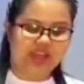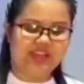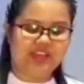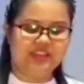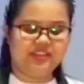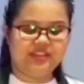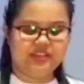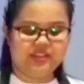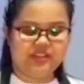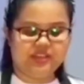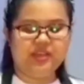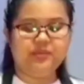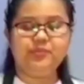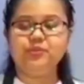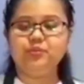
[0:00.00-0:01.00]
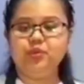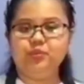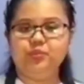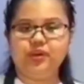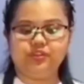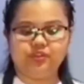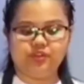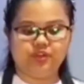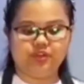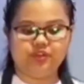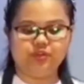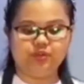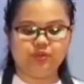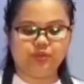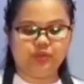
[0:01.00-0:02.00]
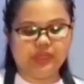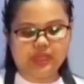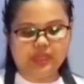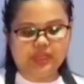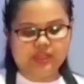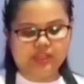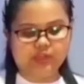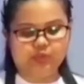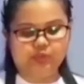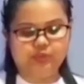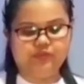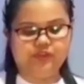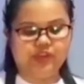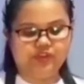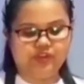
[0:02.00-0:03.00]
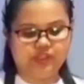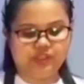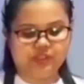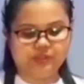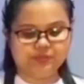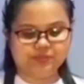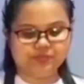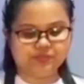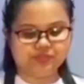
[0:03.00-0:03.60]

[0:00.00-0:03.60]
Add a bit more butter so it will be very